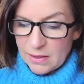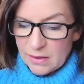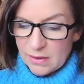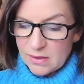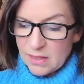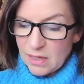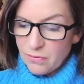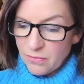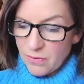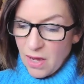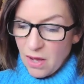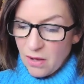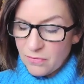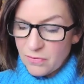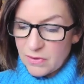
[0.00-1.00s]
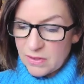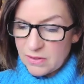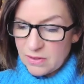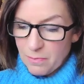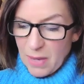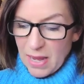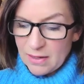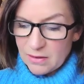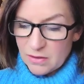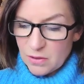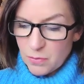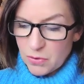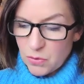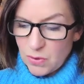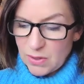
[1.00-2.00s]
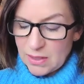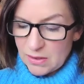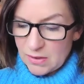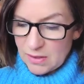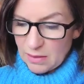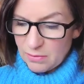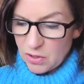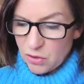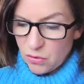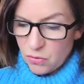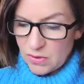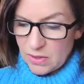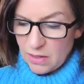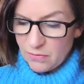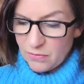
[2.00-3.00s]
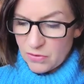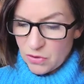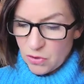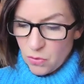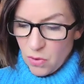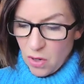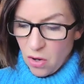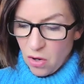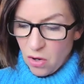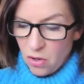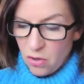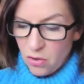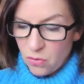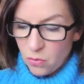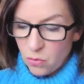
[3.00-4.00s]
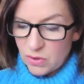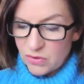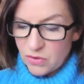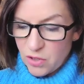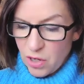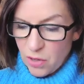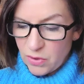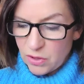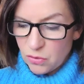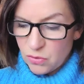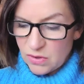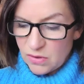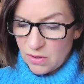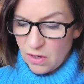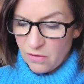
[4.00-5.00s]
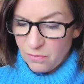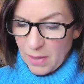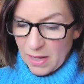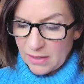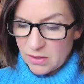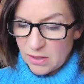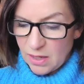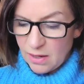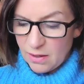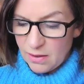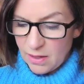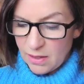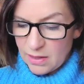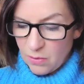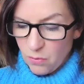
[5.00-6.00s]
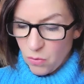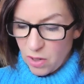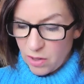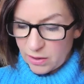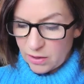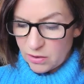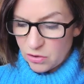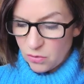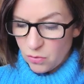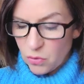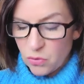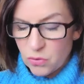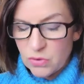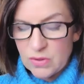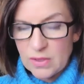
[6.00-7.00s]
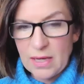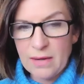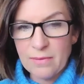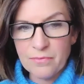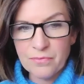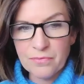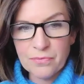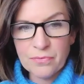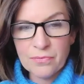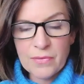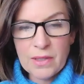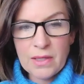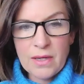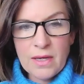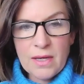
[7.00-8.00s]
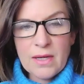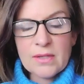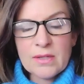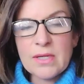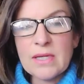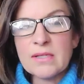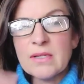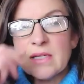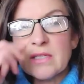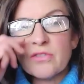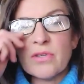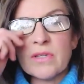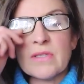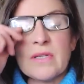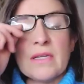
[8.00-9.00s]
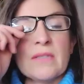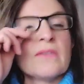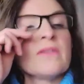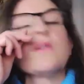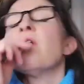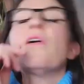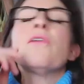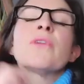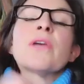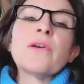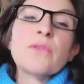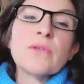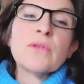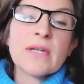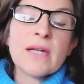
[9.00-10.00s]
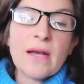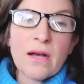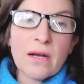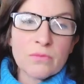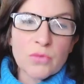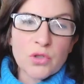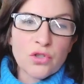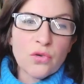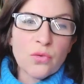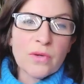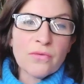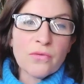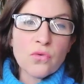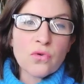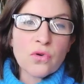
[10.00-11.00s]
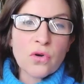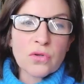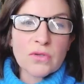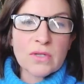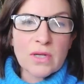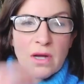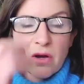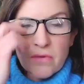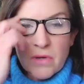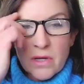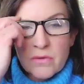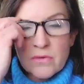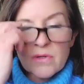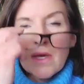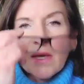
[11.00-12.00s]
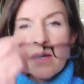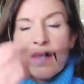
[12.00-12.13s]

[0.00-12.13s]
Self-love is the balance between accepting yourself as you are whilst knowing you deserve better and then working towards it. So that's an interesting scenario, isn't it? I'm sure we've all got scenarios